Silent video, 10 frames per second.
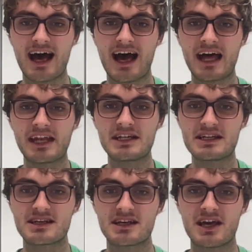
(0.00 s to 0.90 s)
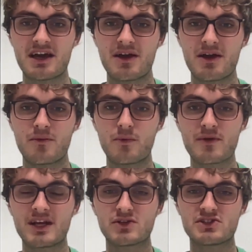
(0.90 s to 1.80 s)
And we
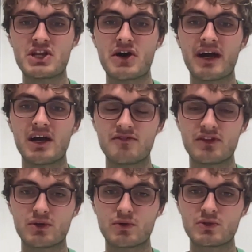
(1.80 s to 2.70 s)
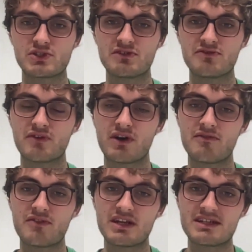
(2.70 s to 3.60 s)
really got to know it over the course
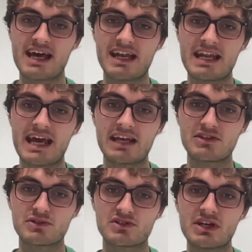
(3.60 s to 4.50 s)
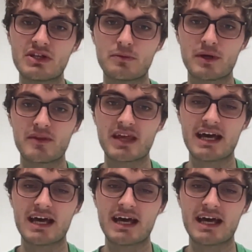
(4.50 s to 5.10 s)
of the 10 days or so that we were